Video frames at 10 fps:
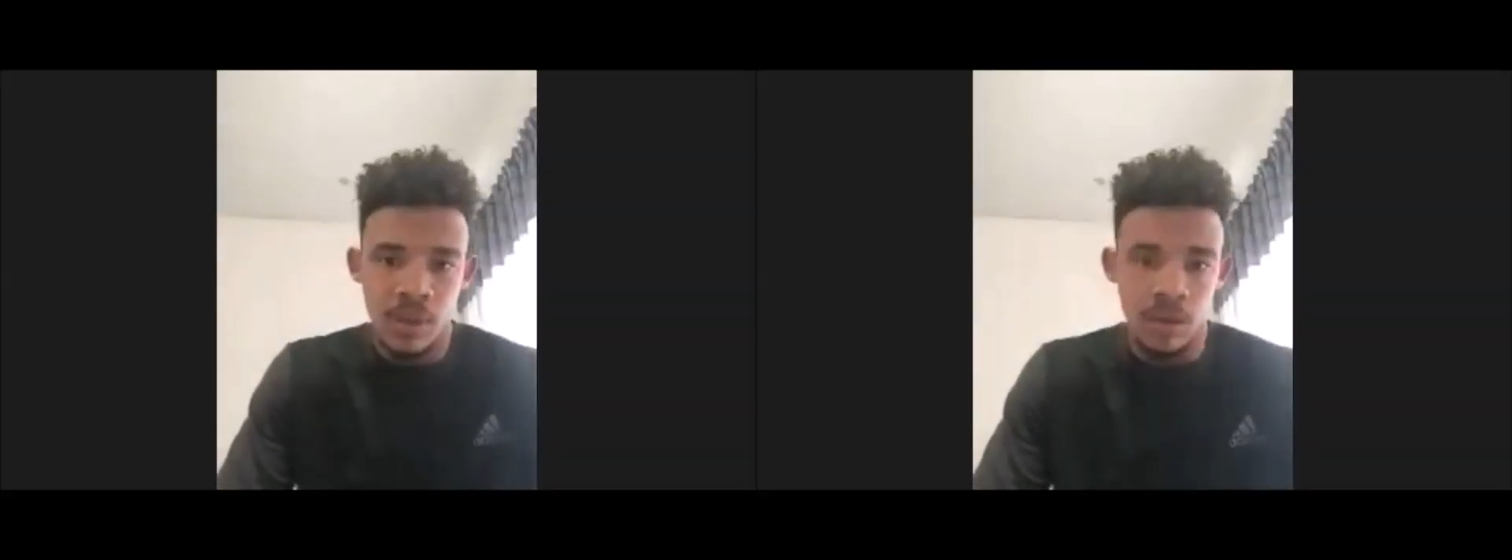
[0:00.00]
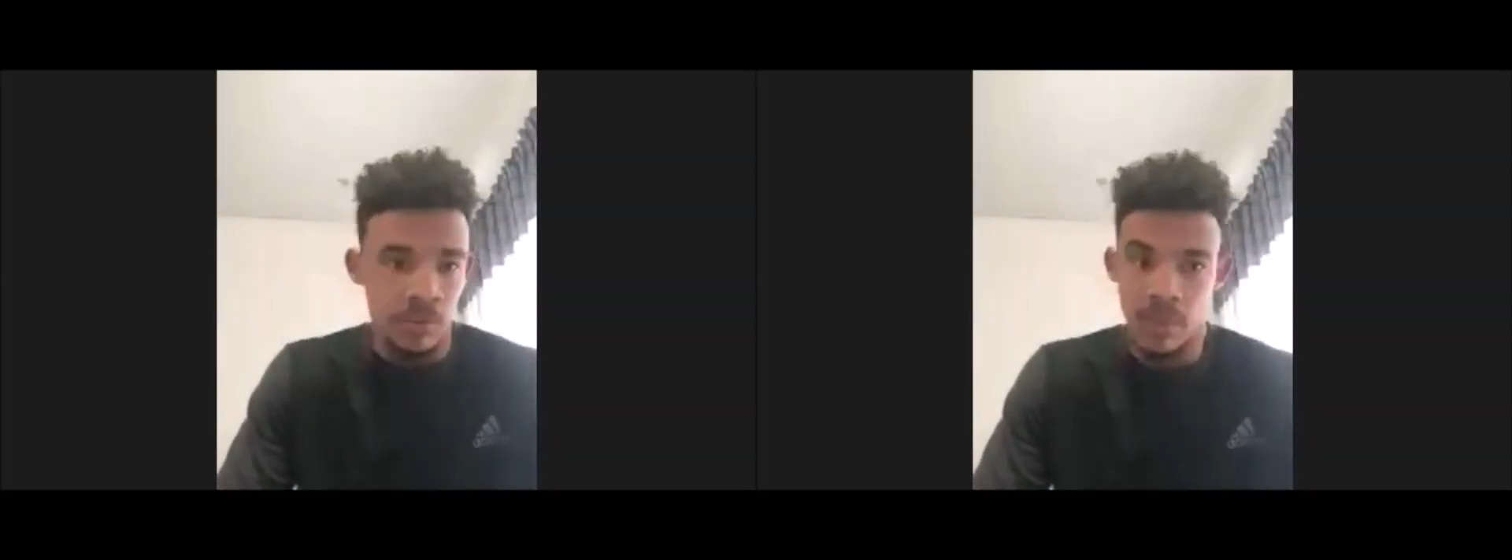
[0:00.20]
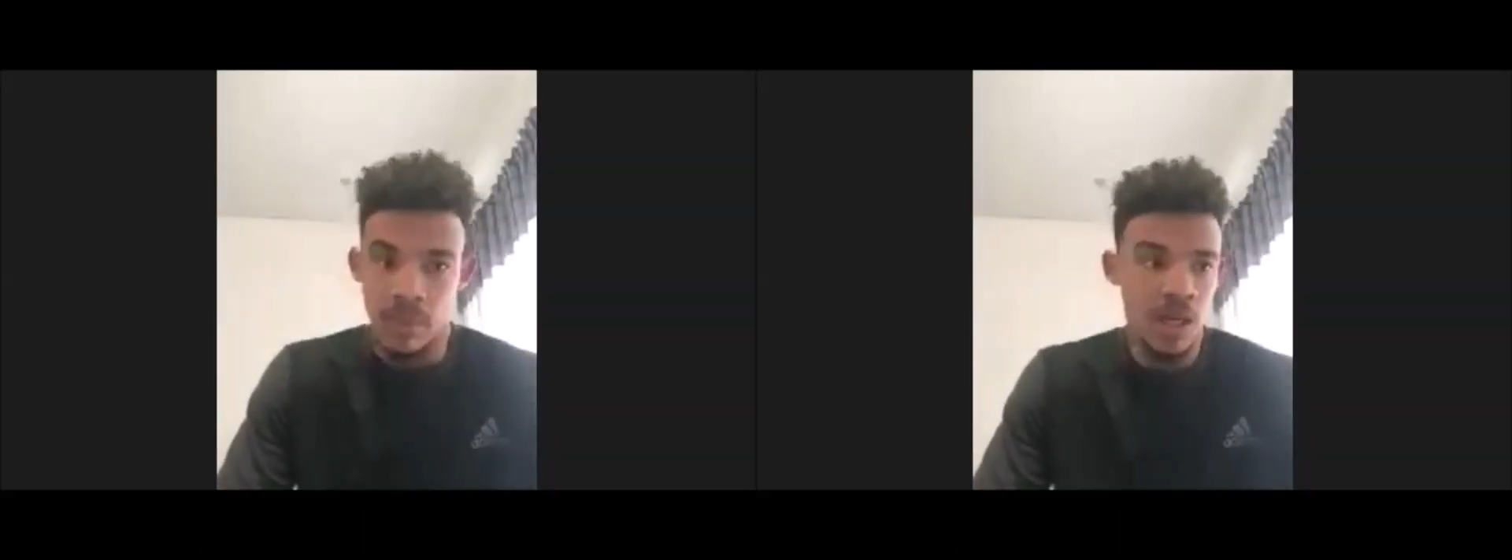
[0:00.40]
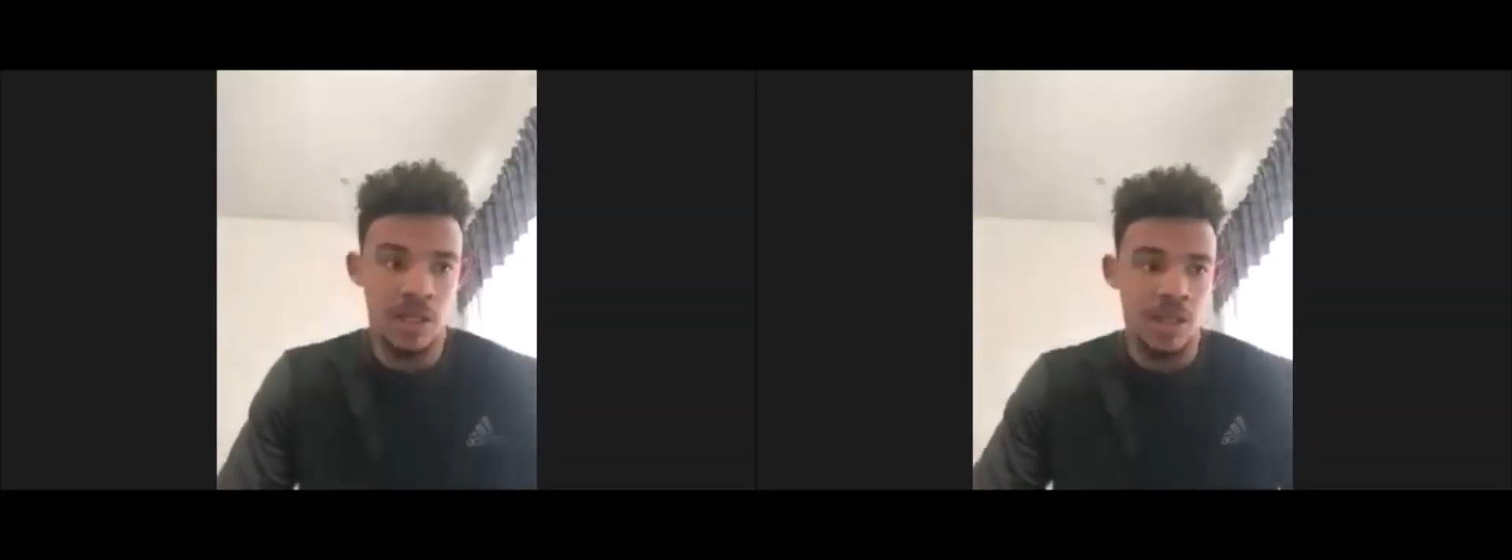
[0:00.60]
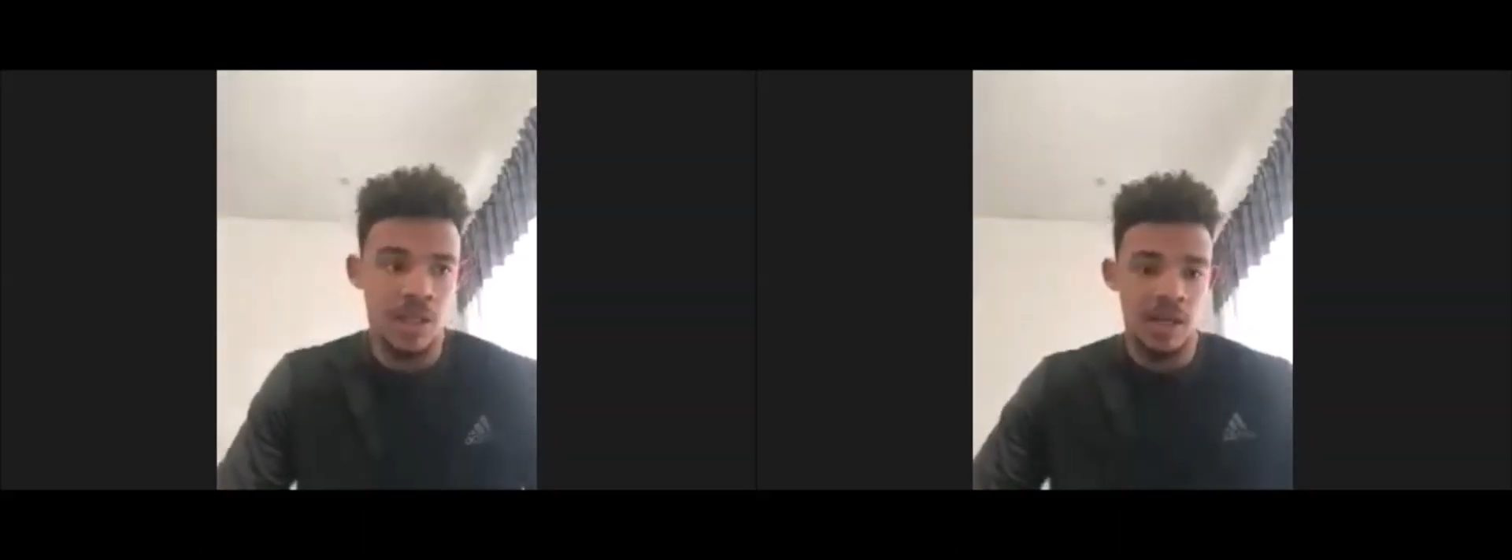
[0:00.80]
Me
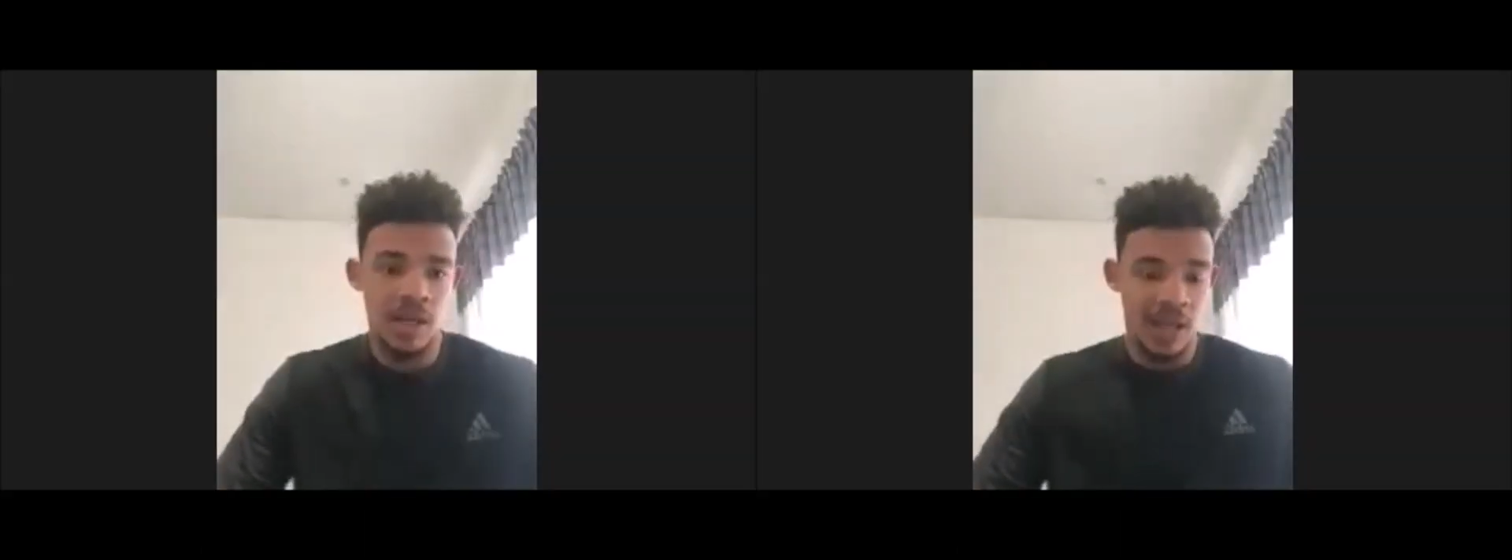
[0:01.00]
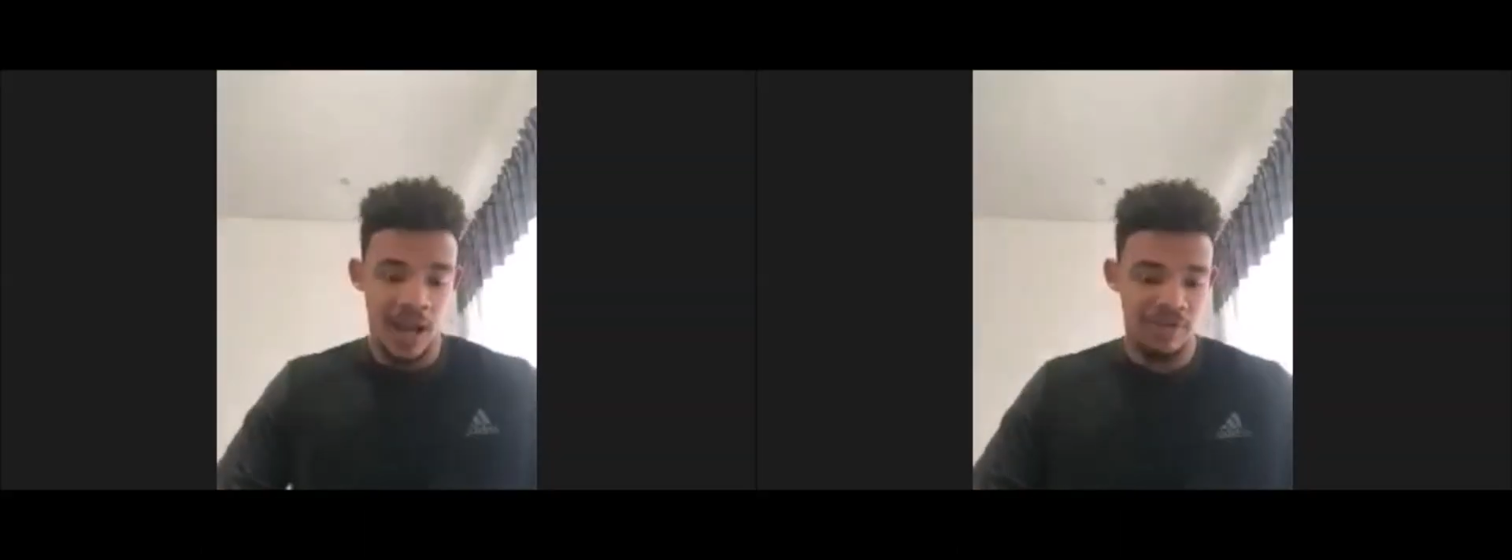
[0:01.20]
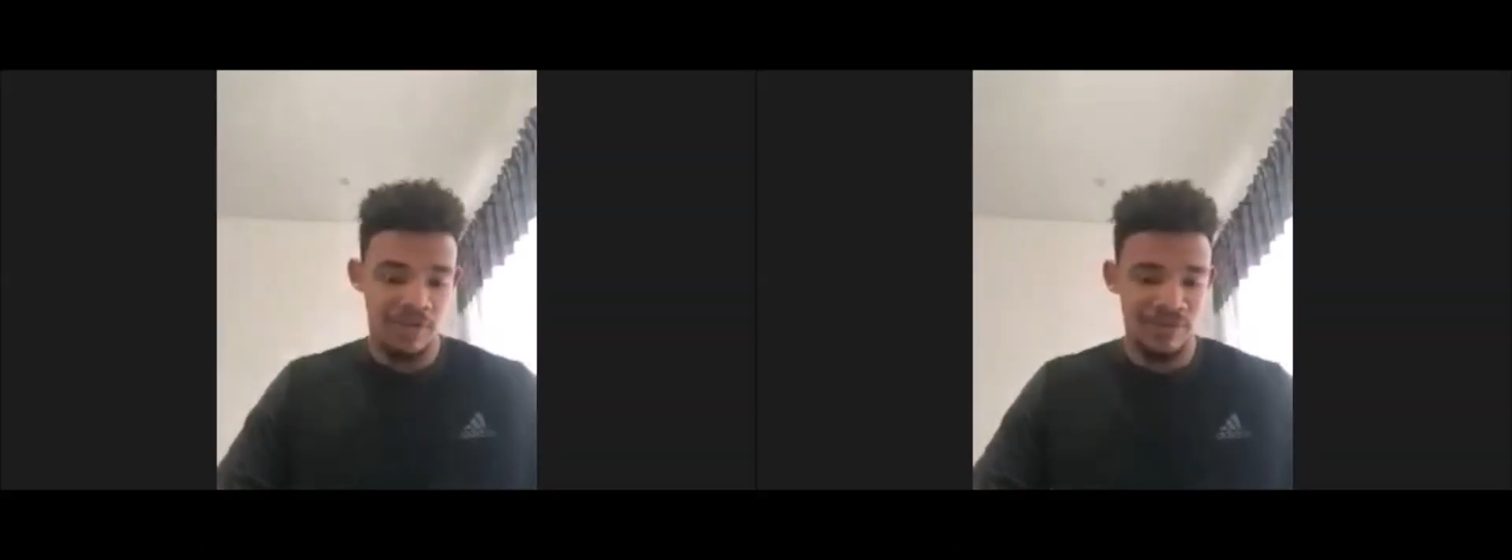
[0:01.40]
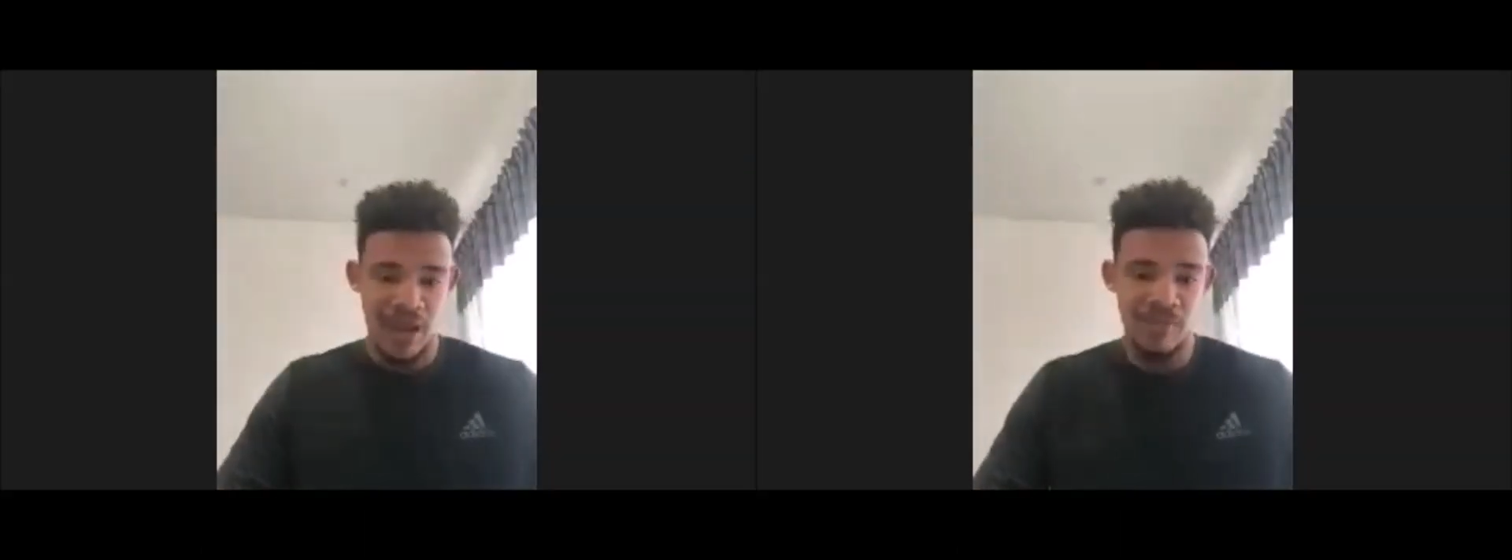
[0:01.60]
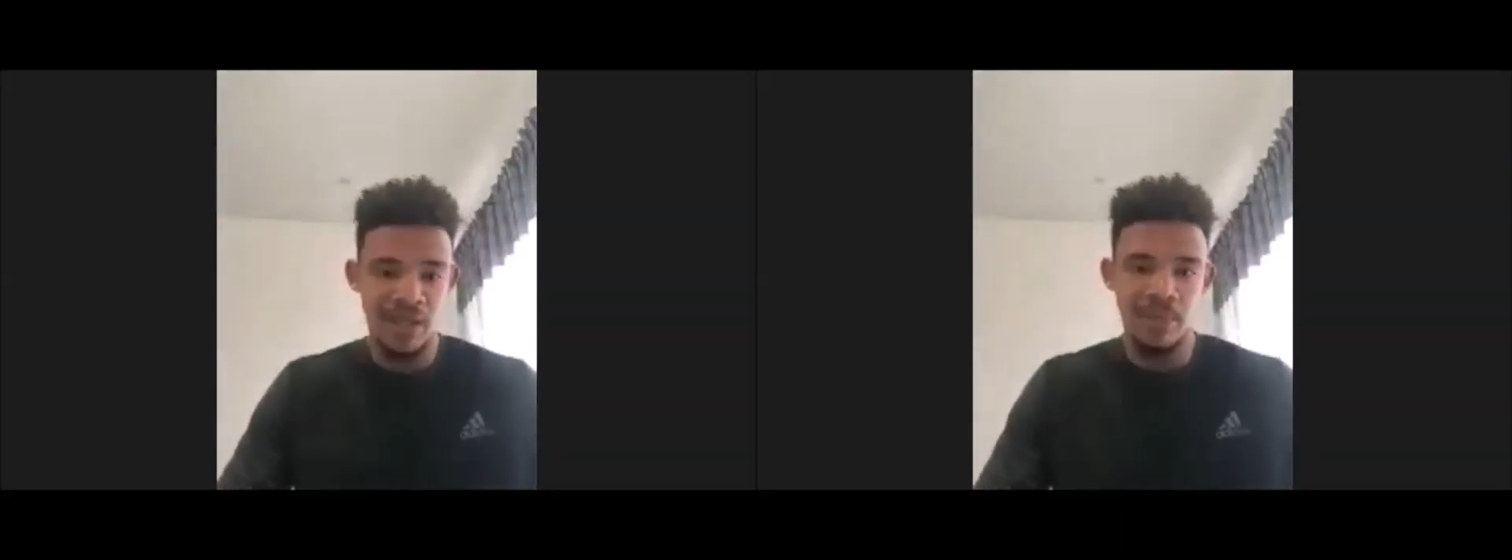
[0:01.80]
exactly. I've I mean in many